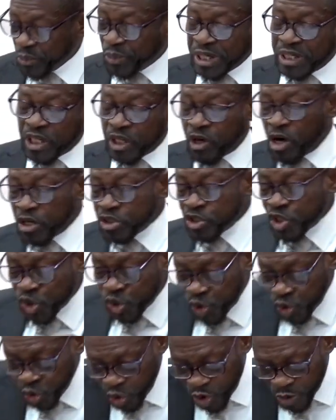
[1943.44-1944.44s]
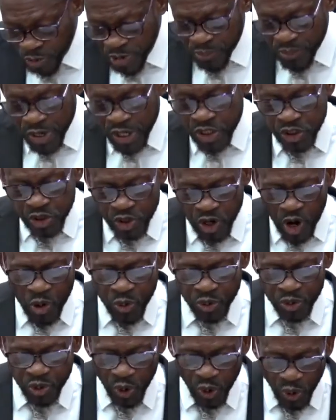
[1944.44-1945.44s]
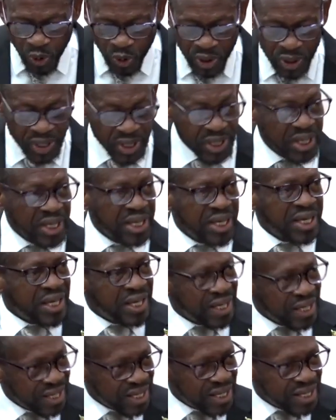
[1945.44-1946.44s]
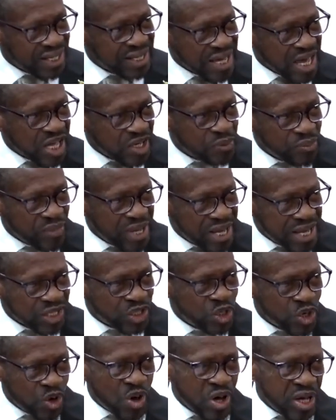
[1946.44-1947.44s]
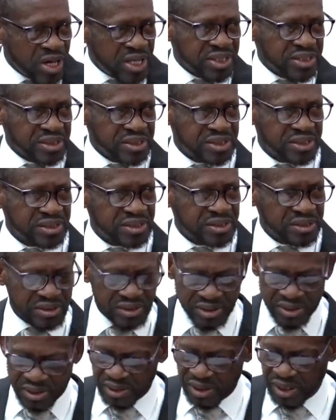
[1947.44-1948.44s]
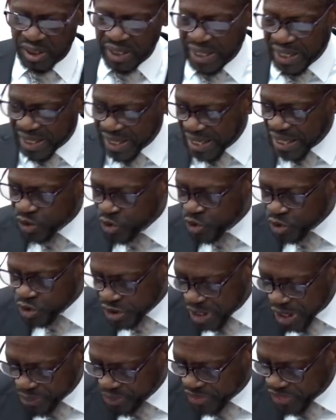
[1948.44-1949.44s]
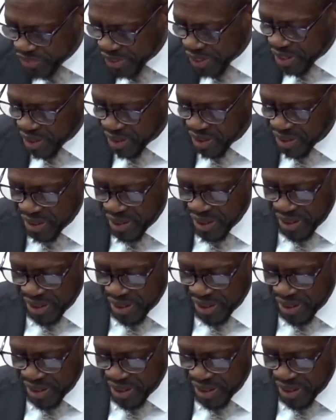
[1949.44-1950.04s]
but the consumer must now know he can make noise. He can do something